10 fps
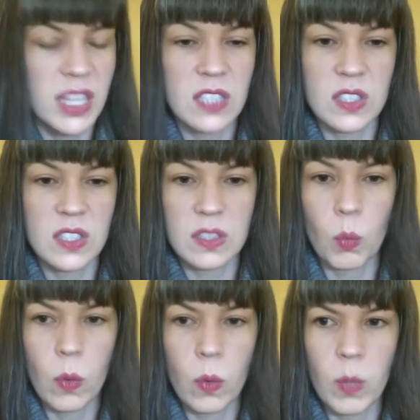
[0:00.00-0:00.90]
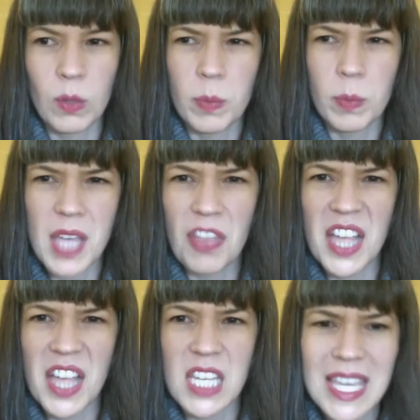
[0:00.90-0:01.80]
But this is what would
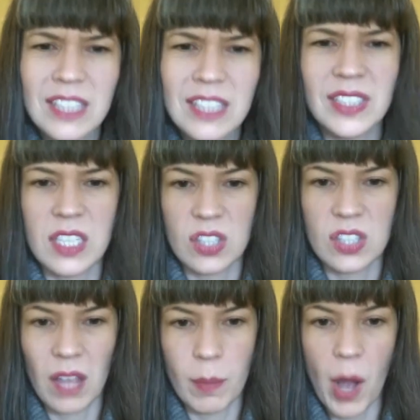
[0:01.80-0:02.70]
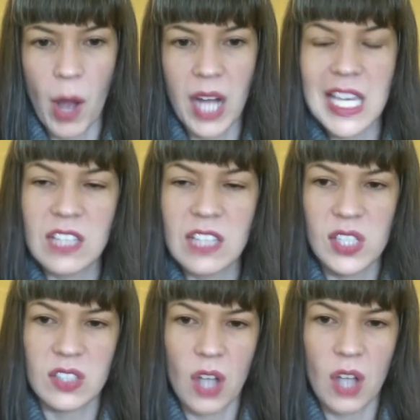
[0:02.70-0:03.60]
be, I think, easiest on the body,
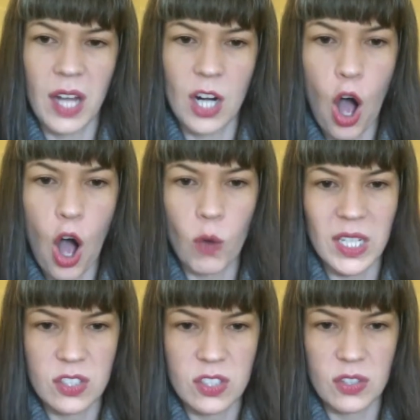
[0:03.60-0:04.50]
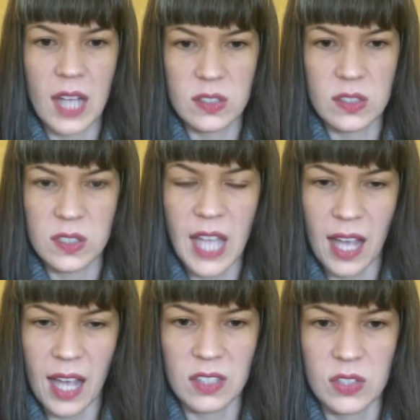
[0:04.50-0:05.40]
easiest on an already stressed
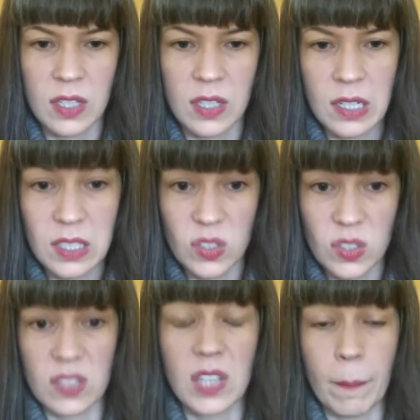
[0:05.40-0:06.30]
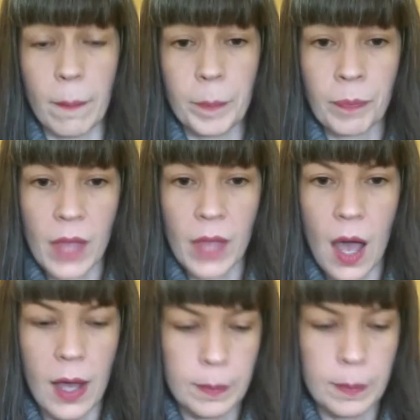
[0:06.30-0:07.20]
and taxed system.
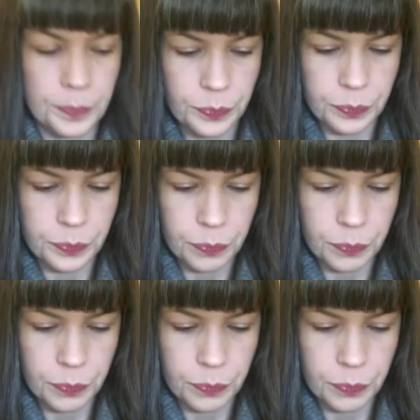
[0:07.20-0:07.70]
Um,